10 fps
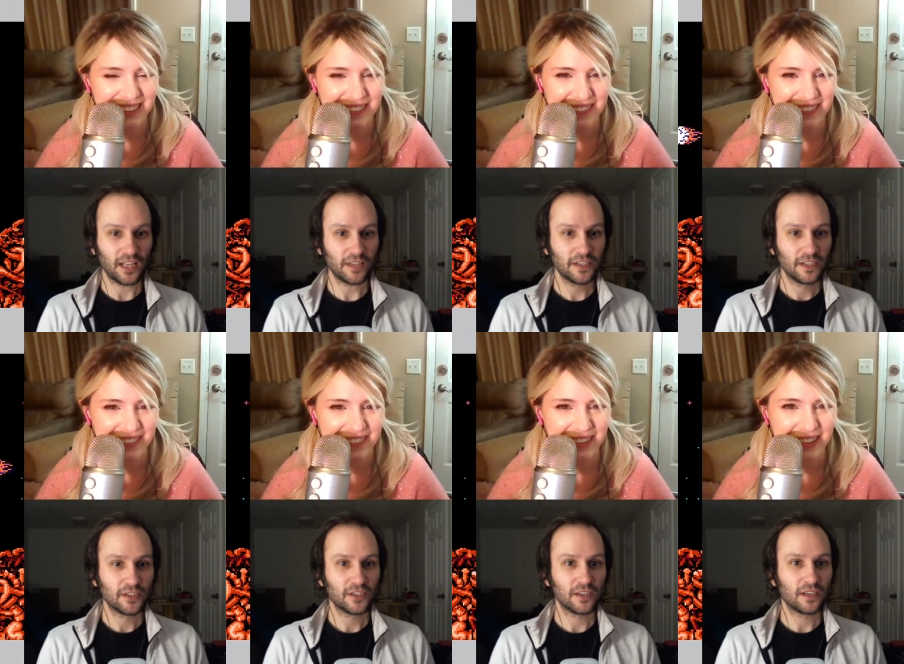Speaker 1: I love,
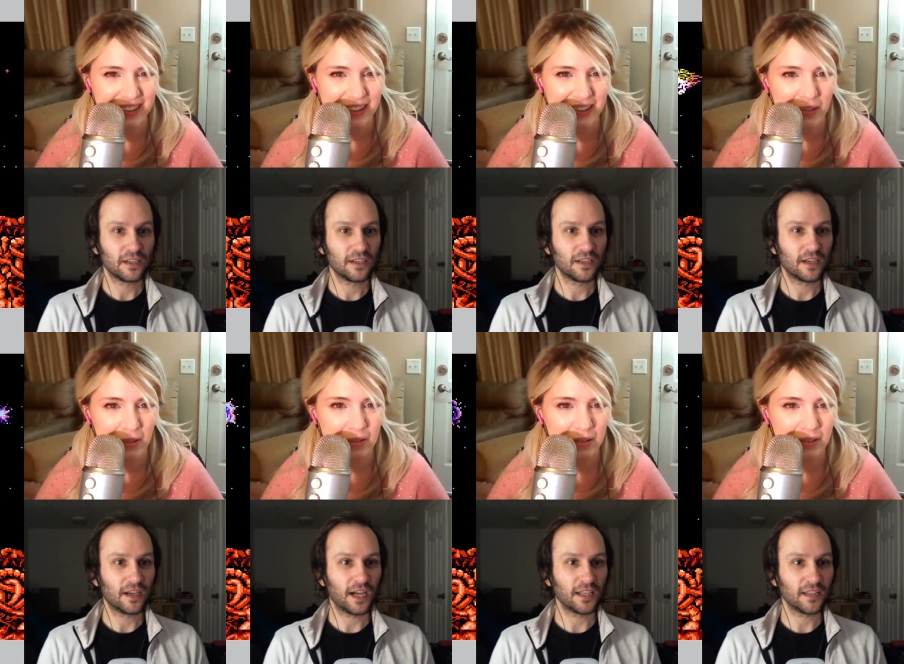
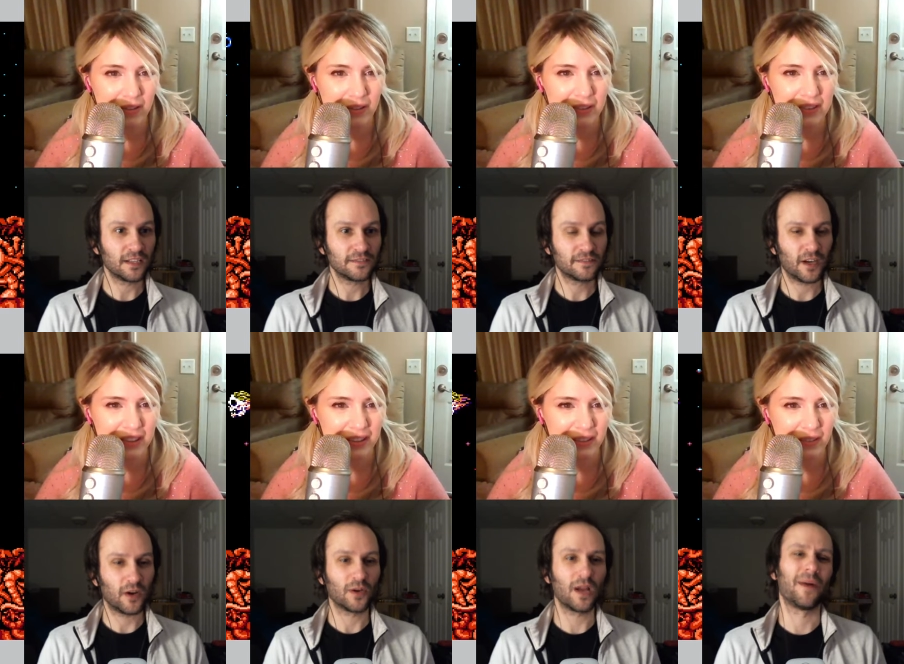I love.
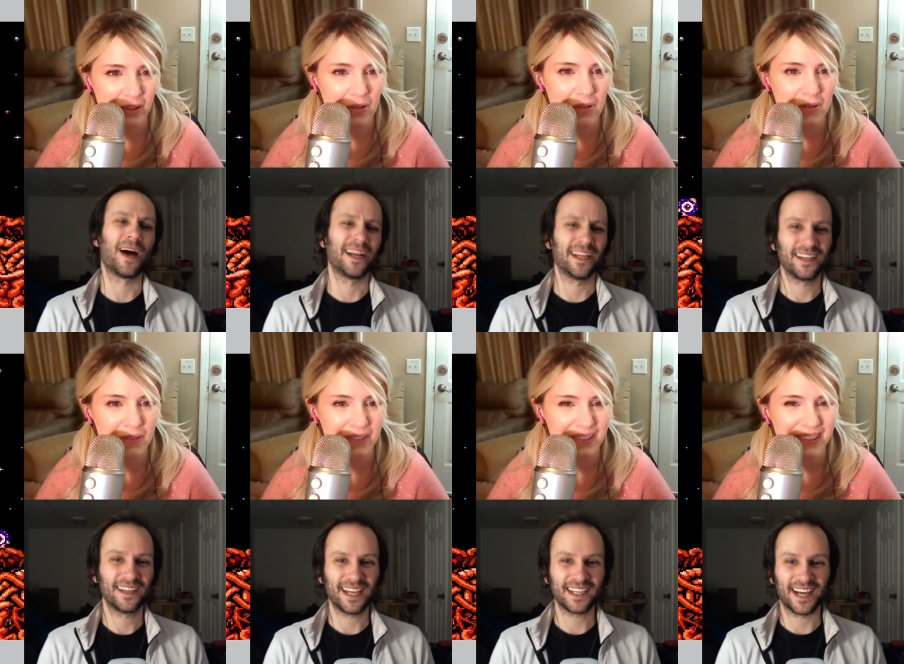Oh come oh, on!
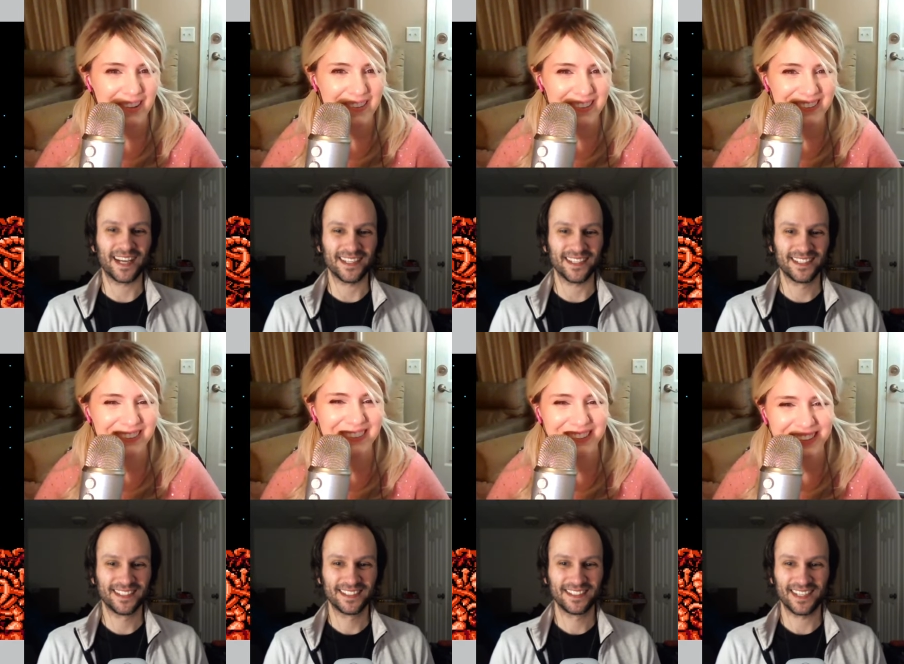I oh, got
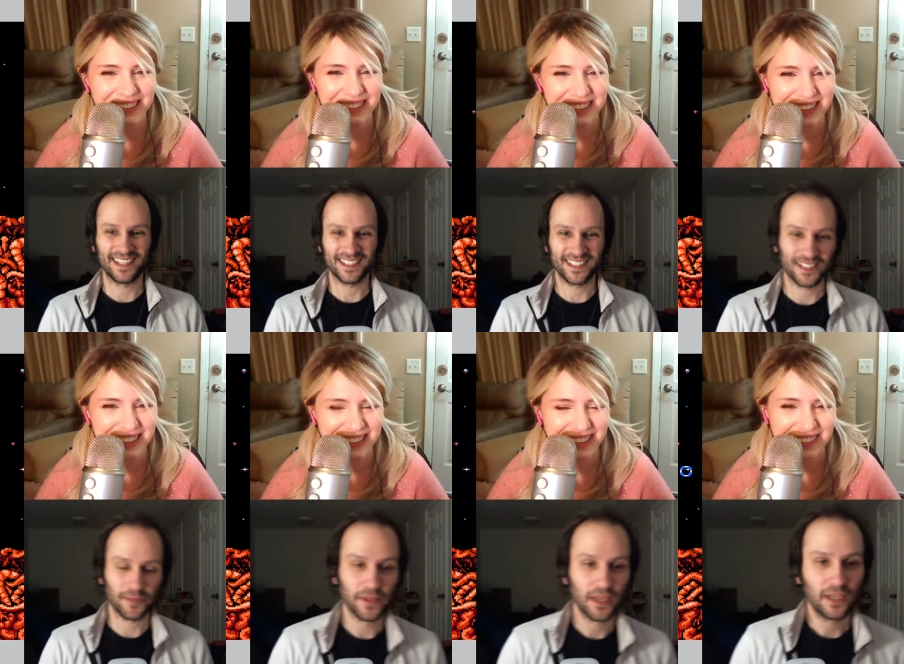oh, it. I didn't
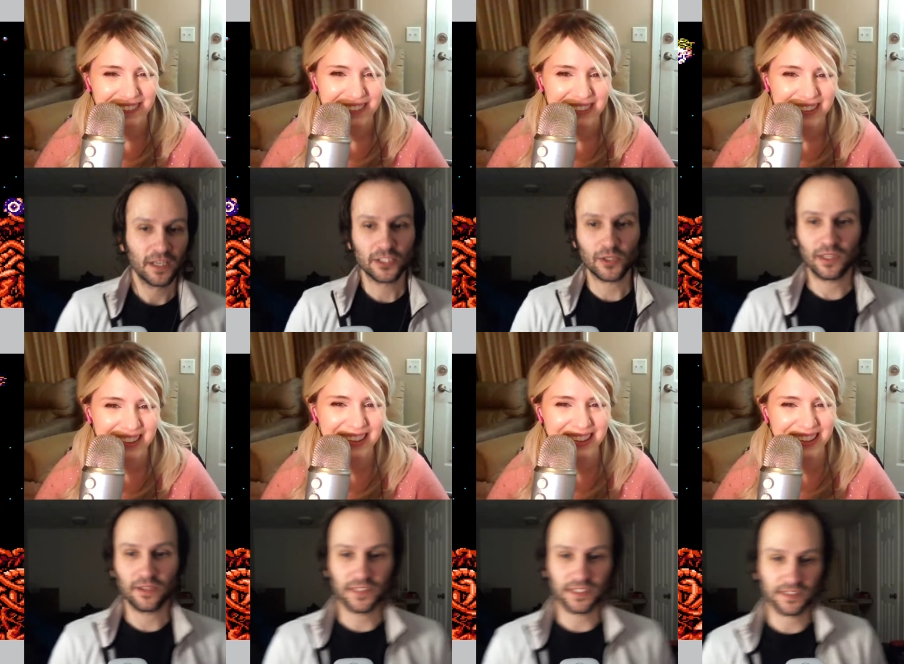get it. So I
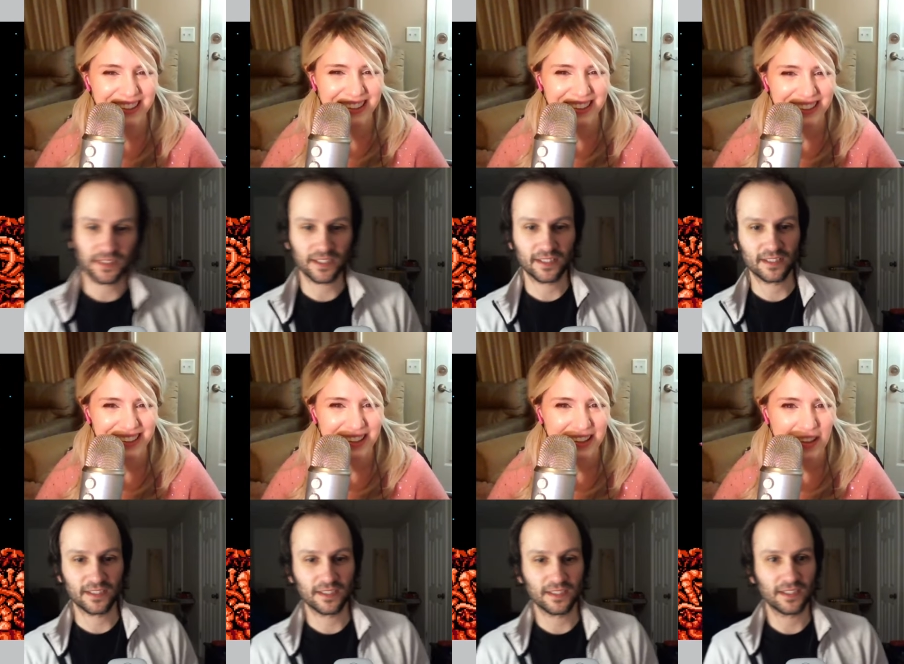love these.
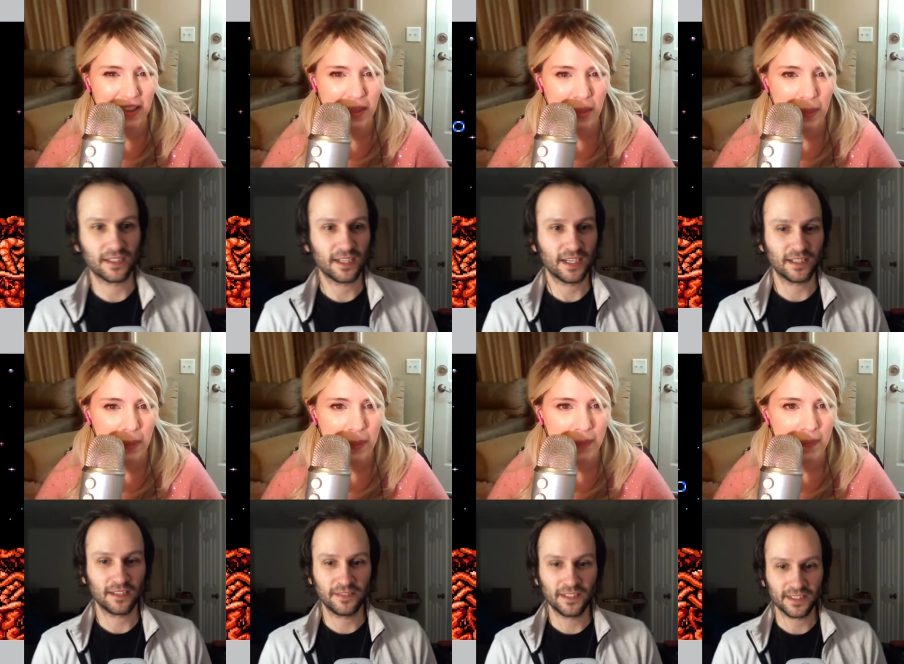I
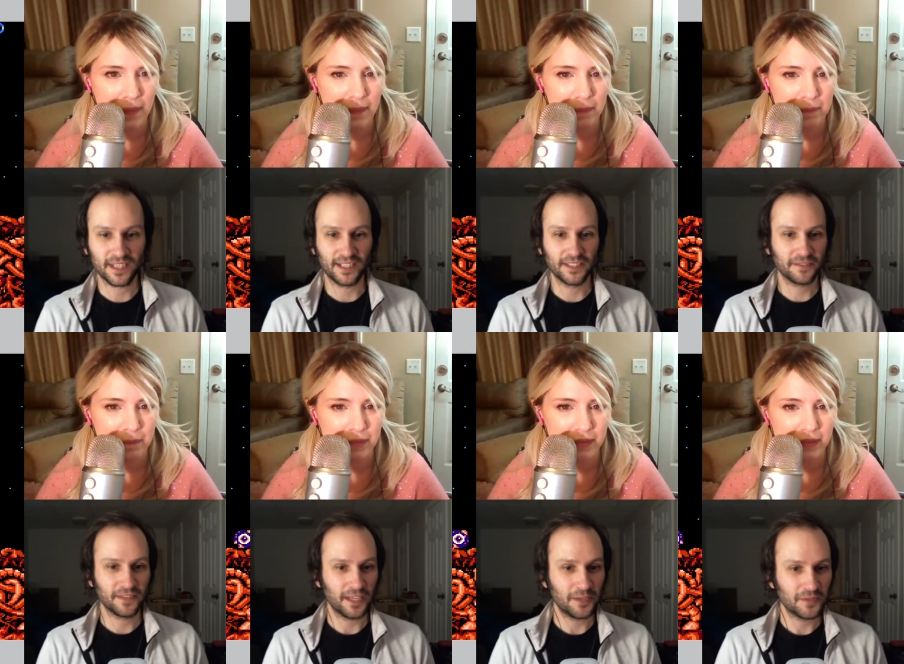love these kinds
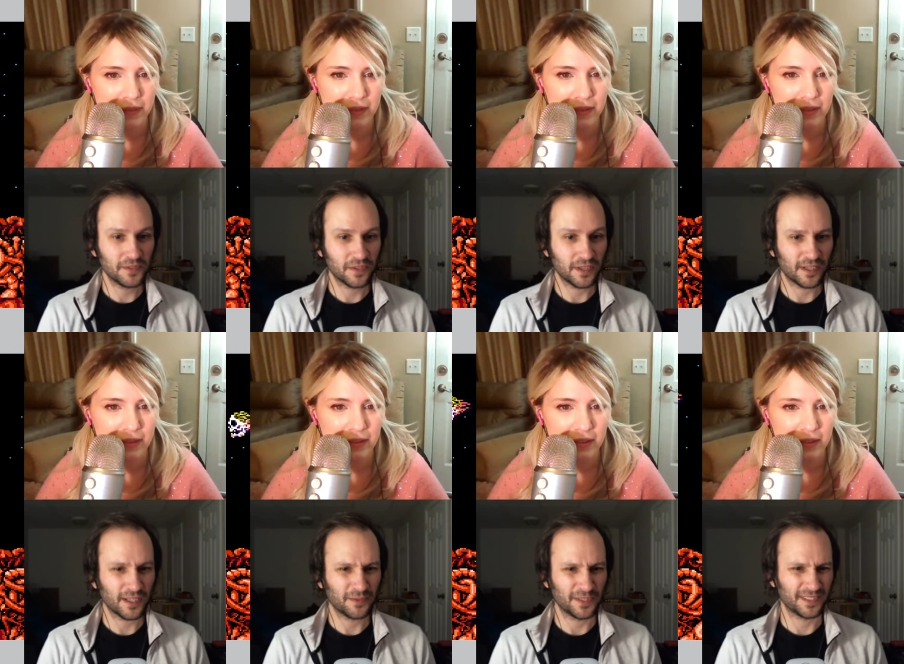of games.
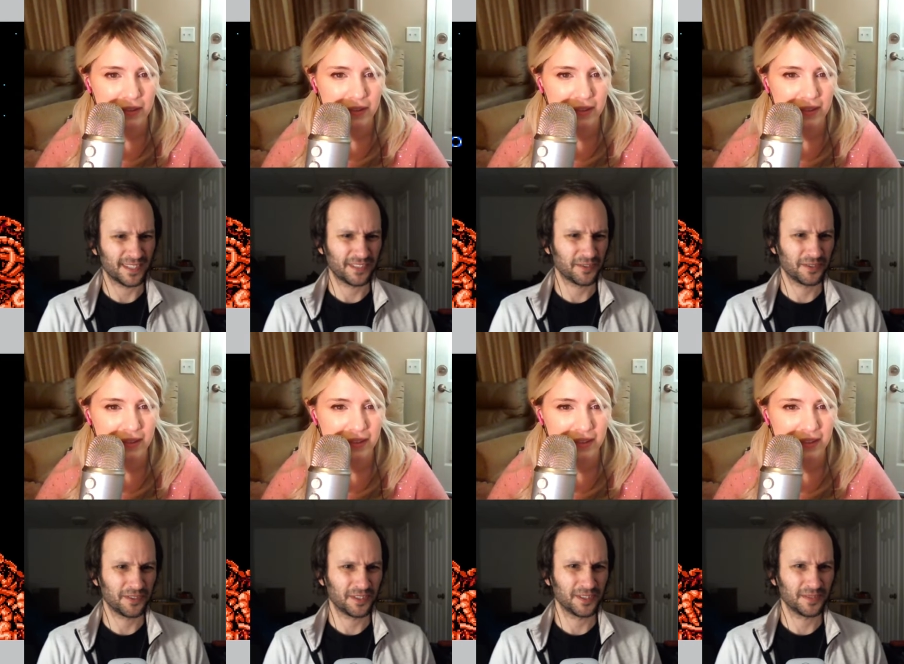Uh, what are the side
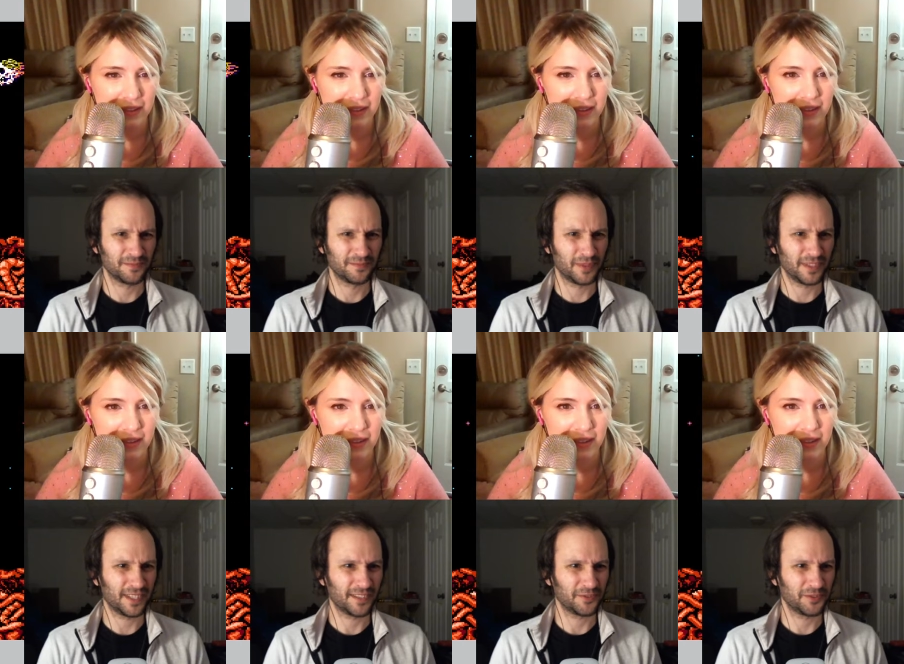scroller,
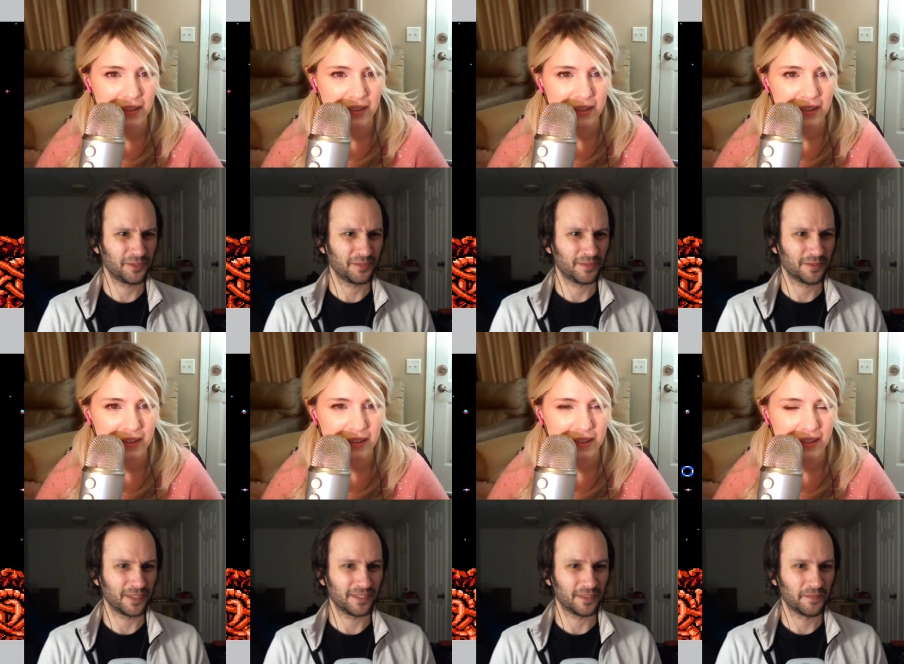bullet hell, shoot 'em
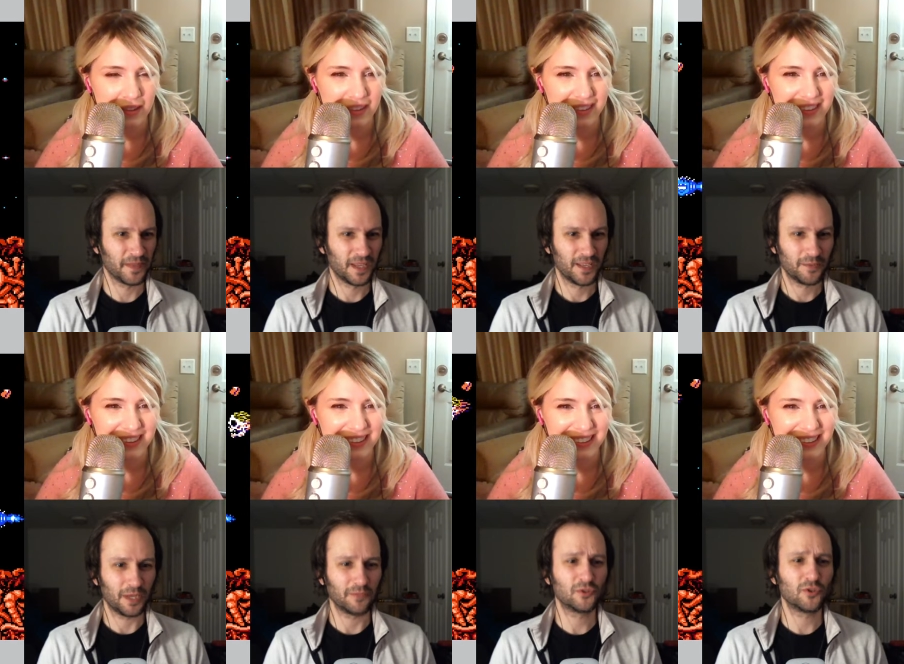ups, whatever.
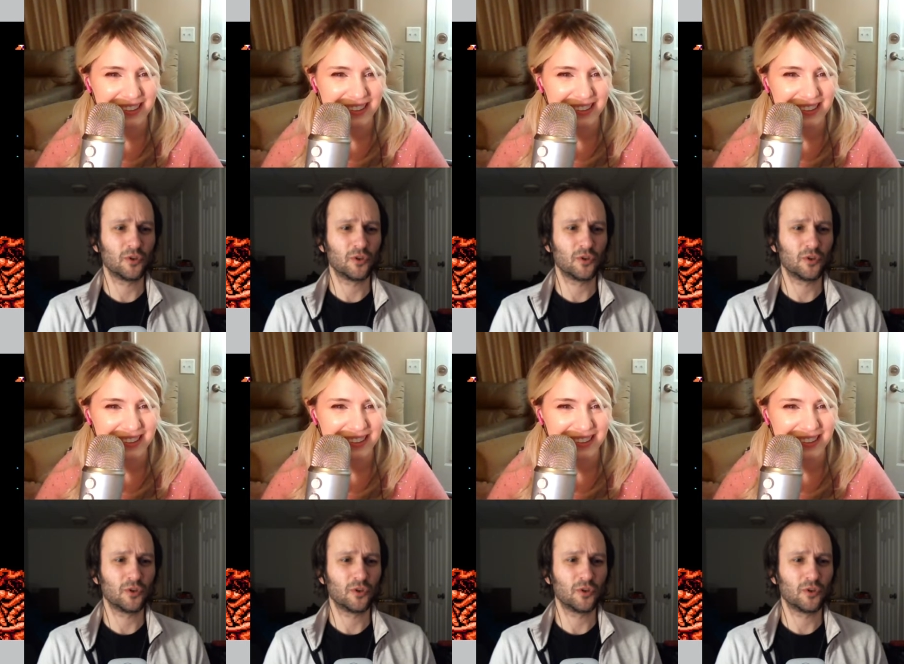But I'm